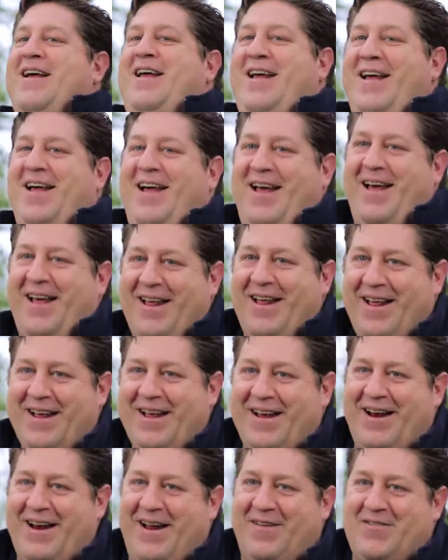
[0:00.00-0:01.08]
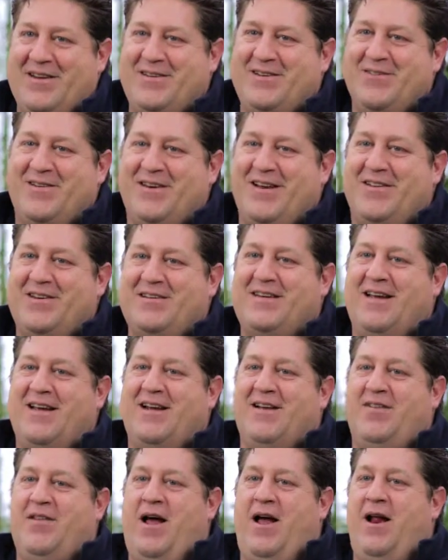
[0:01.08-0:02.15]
Gonna have to do another take on that.